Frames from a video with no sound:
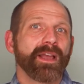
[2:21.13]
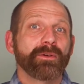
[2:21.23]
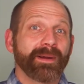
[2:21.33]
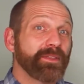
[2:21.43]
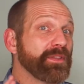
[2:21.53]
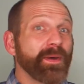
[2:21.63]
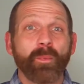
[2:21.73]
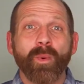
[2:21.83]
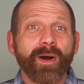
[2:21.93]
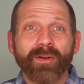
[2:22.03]
rather than
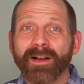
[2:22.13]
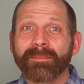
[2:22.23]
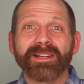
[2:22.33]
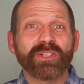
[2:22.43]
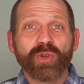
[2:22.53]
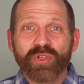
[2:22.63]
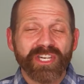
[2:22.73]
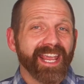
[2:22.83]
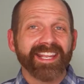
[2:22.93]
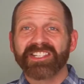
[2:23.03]
welcome new
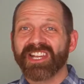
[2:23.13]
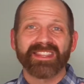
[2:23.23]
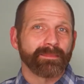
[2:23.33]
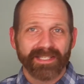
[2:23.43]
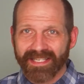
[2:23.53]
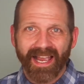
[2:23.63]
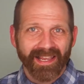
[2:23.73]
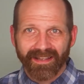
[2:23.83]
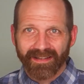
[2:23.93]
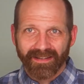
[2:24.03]
change in the
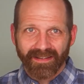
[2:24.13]
Messiah.